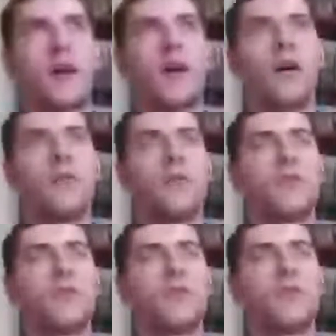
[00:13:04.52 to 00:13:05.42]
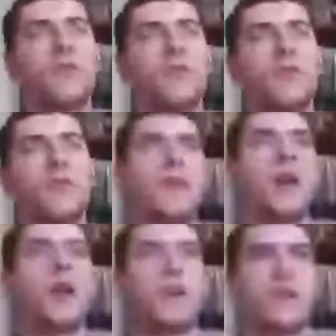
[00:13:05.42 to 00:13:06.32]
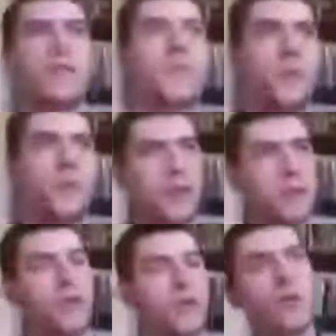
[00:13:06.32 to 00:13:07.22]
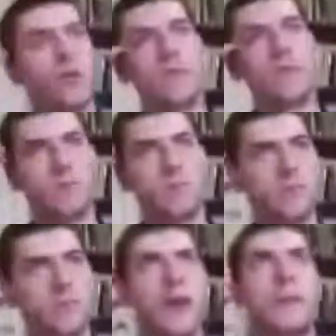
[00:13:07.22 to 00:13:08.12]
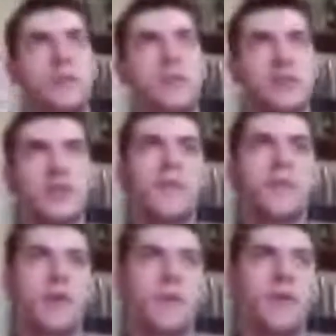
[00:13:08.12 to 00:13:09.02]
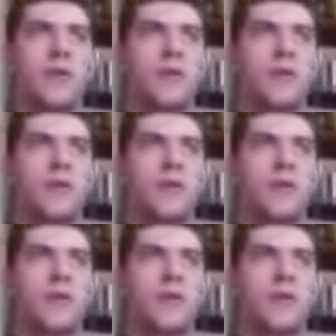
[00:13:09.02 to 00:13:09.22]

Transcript: of the archetypes within your own images of them.